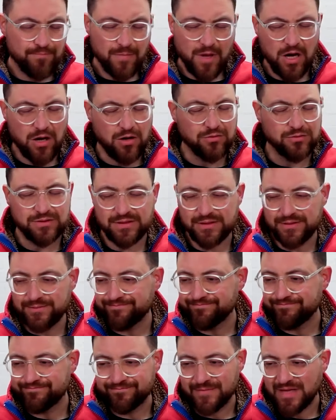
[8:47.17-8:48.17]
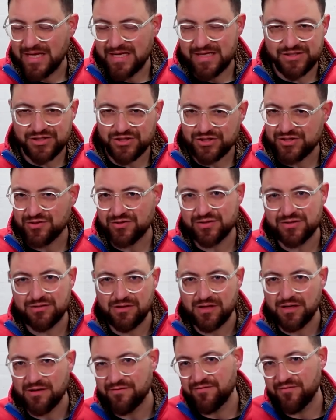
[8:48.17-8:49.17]
Colton, he's just not
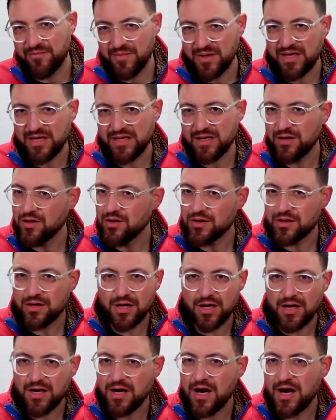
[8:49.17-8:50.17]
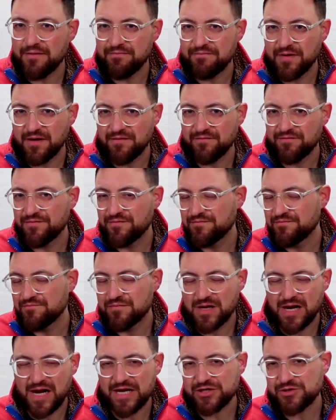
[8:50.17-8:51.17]
doing it for me. And look, I've
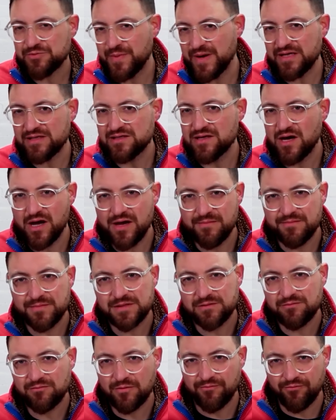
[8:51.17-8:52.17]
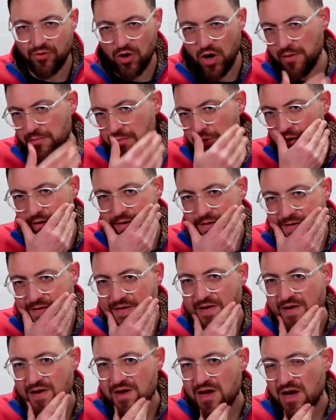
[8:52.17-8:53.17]
clashed many times with Ryman
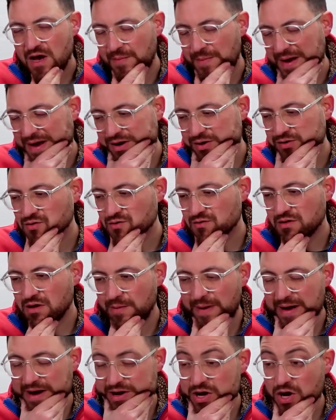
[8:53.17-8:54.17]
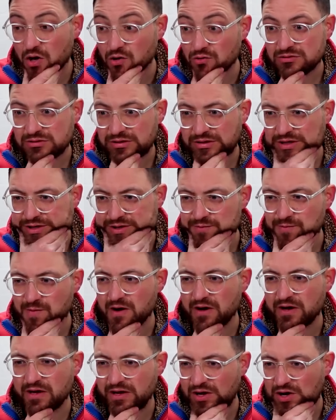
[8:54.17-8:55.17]
about Colton and
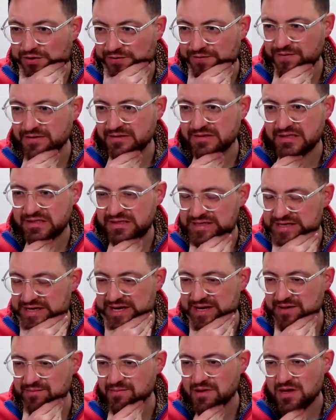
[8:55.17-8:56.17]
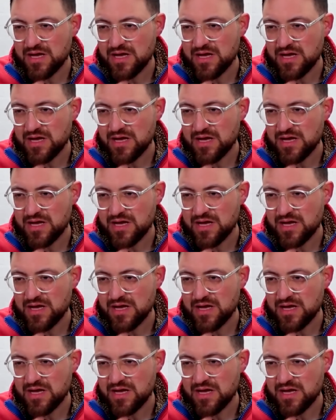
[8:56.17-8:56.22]
what he offers the team.